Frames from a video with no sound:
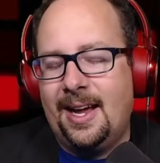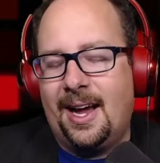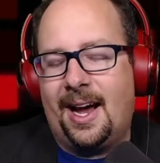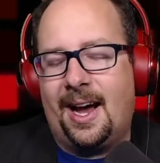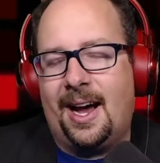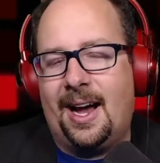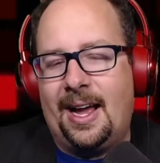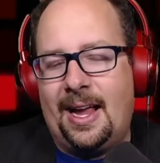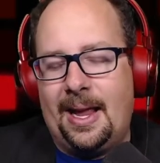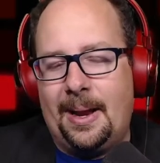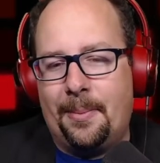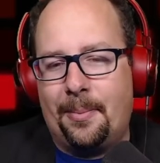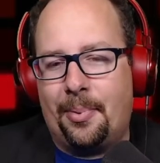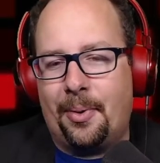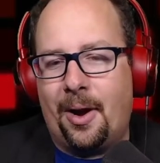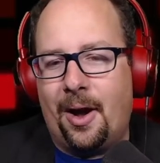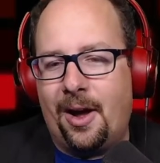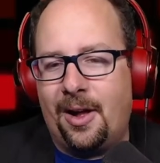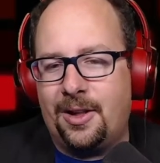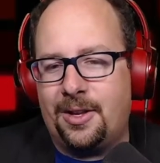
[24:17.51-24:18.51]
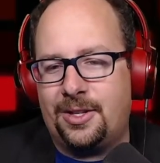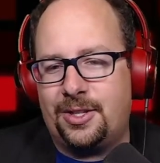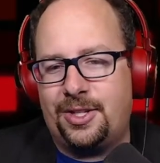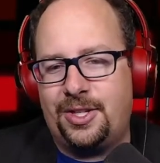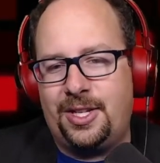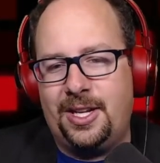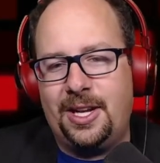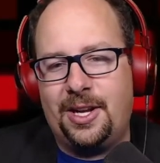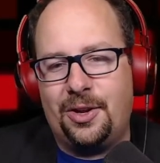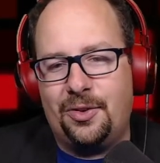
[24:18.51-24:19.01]
In Brawl,
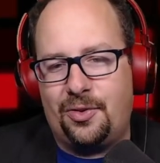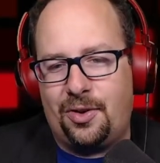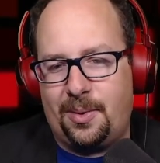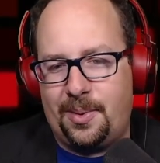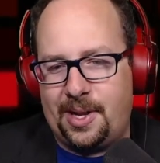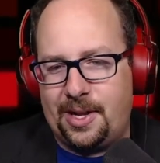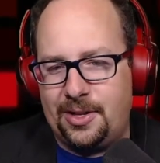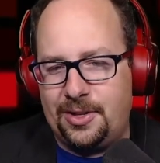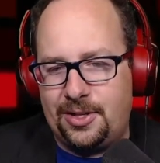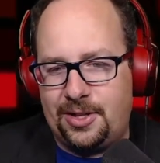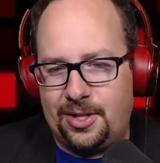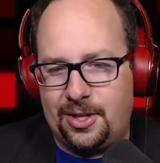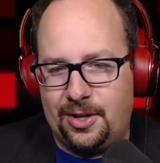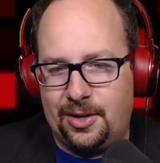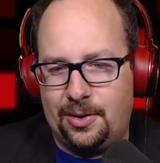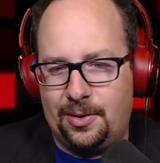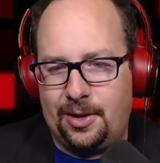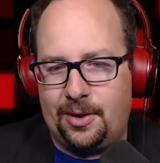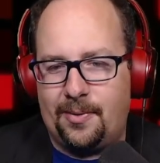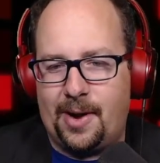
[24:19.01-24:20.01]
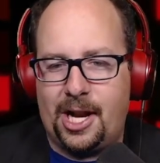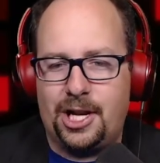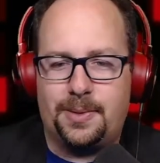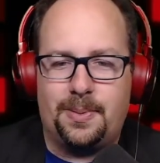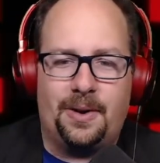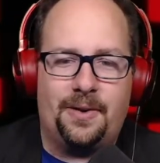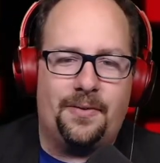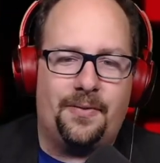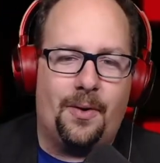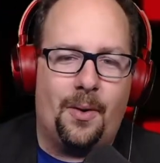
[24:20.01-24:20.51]
she contributed to the
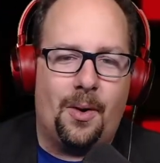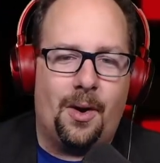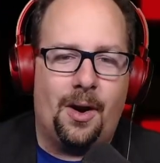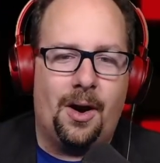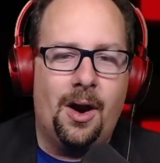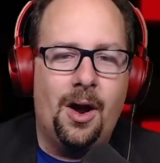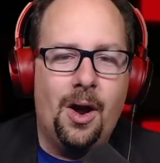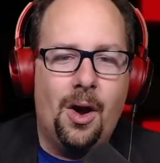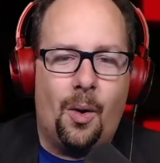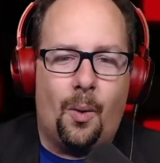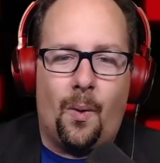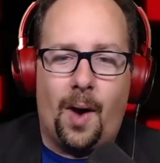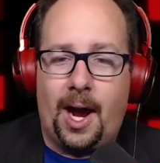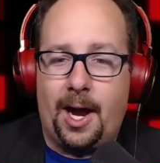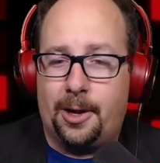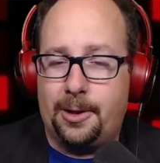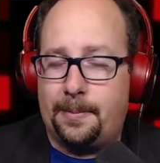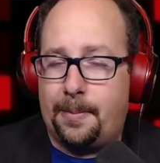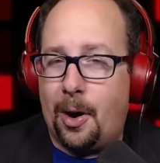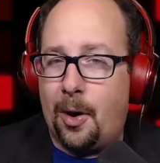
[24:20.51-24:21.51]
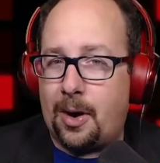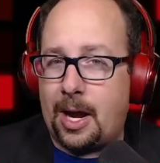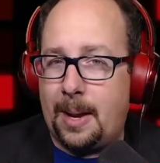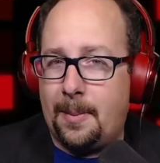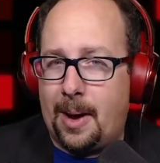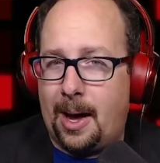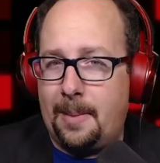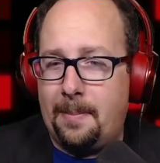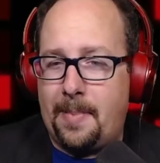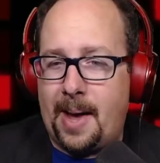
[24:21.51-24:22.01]
arrangement for Wild
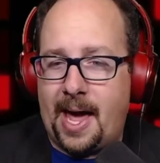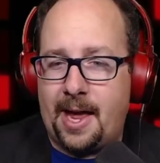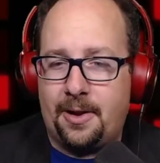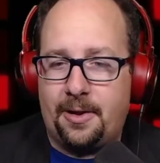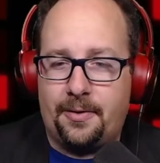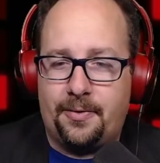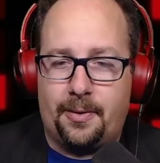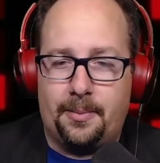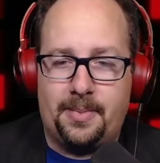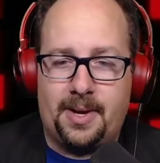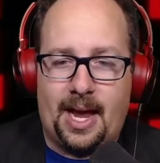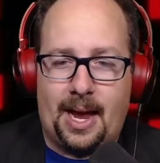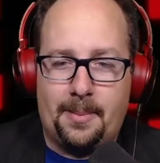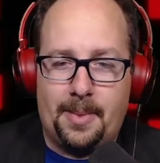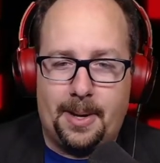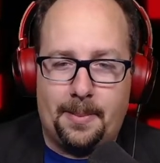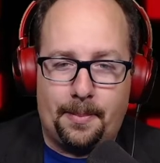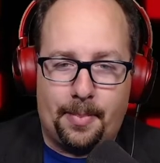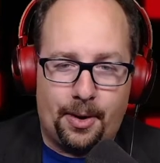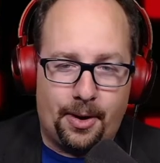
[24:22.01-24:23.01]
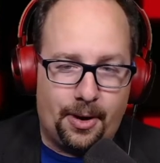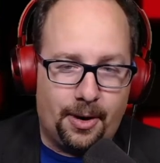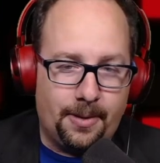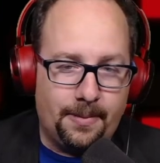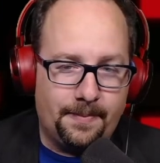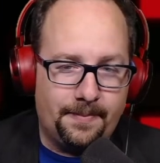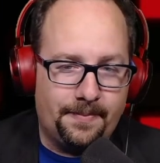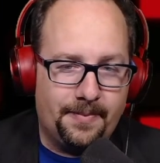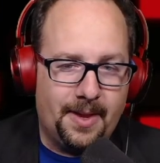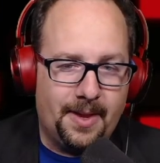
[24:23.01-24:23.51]
Pokemon Battle from Diamond and
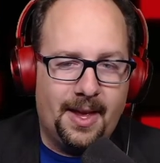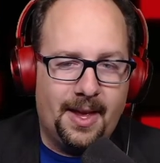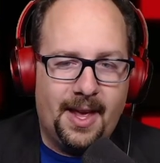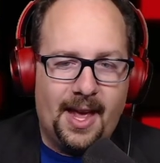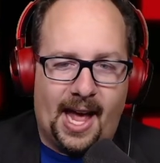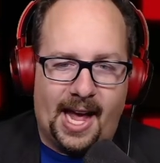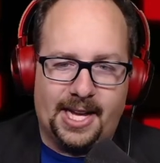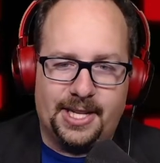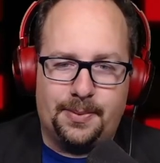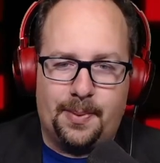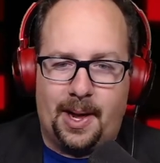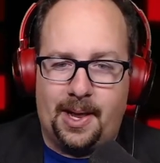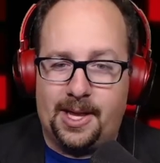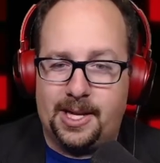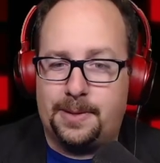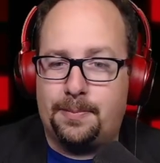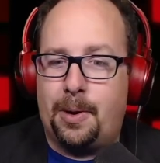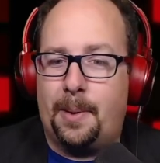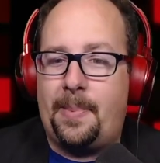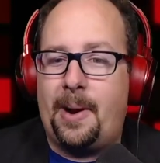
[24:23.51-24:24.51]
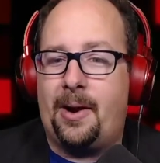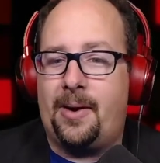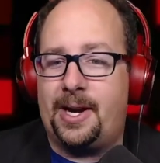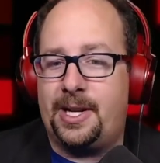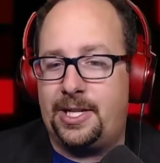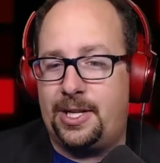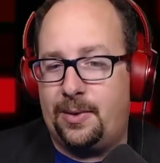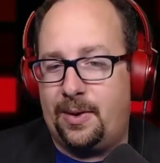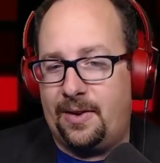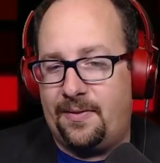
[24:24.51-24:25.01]
Pearl, as well as
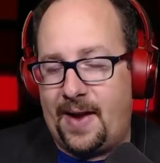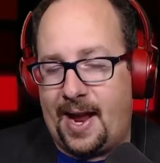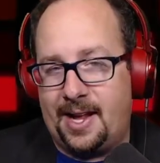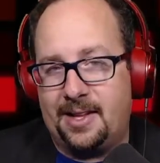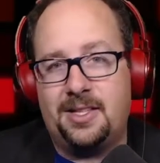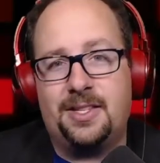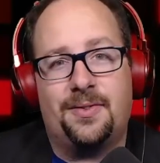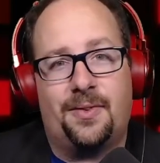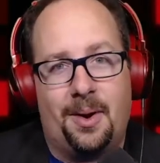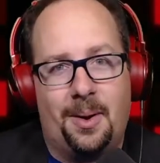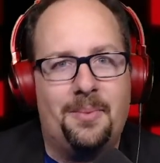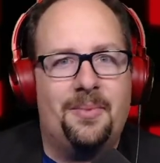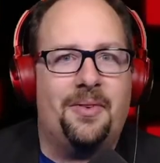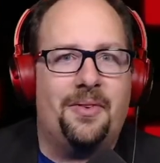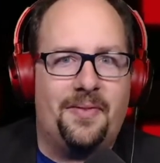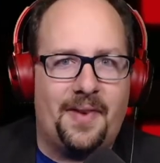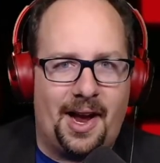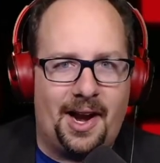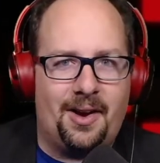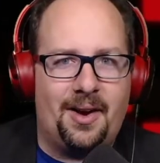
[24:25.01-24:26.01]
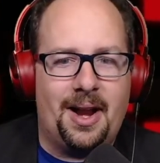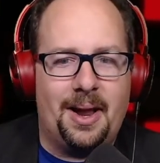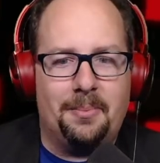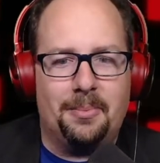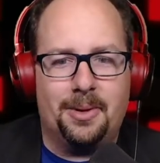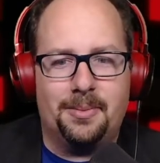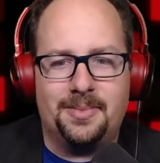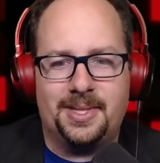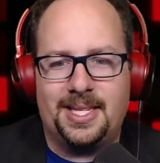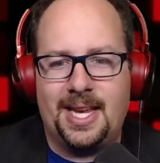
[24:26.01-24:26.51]
Preparing to Advance from Fire
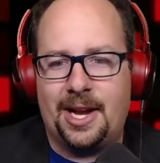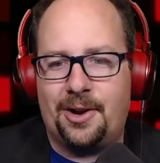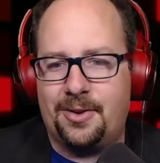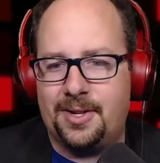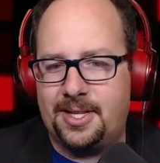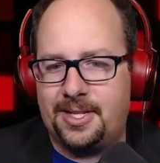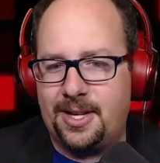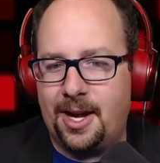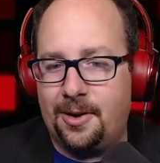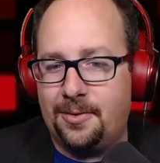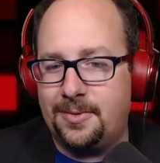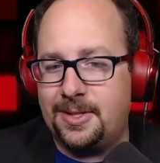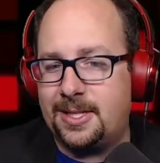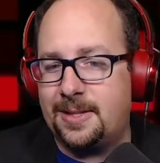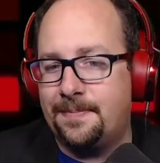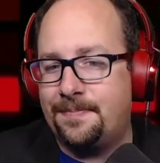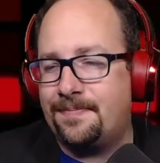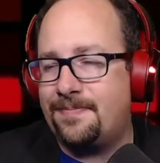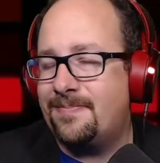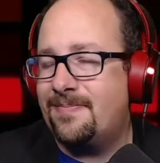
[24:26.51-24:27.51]
Emblem Sacred Stones.